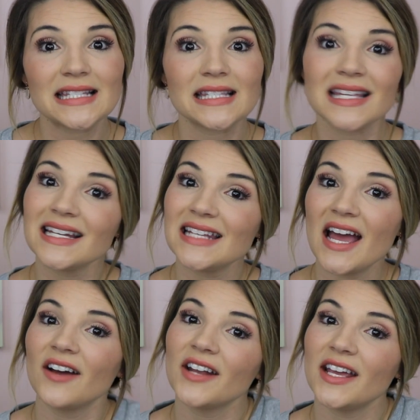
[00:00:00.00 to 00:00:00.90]
sit
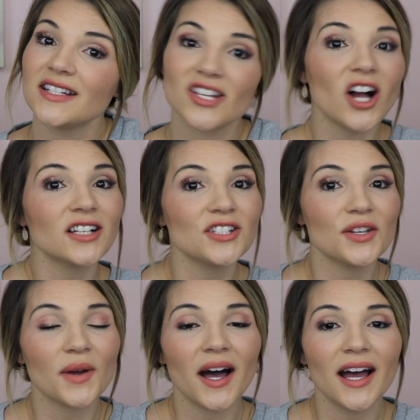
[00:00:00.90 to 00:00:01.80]
down and talk to
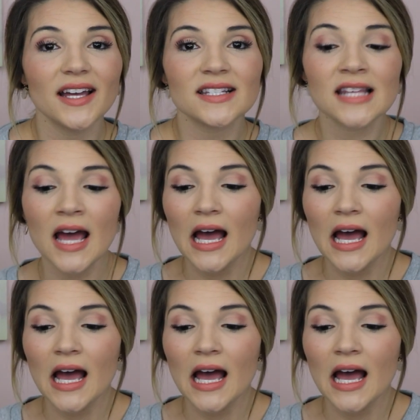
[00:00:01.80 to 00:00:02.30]
you guys.